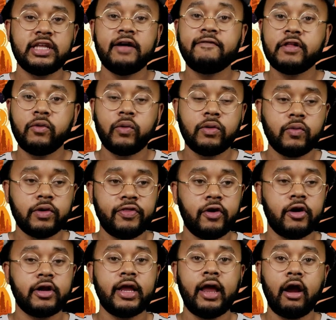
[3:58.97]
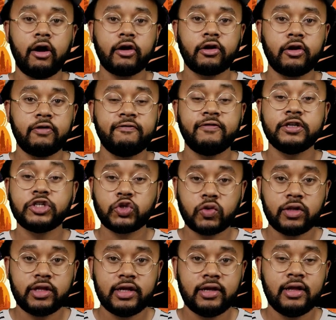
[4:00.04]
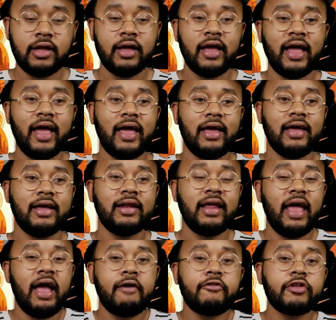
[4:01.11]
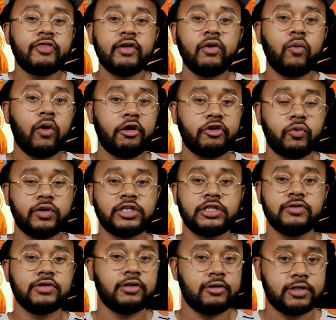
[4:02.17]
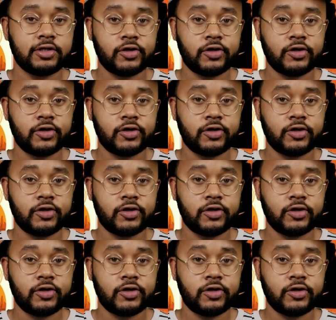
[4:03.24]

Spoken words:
definitely went with her character visually, and everything worked when she was on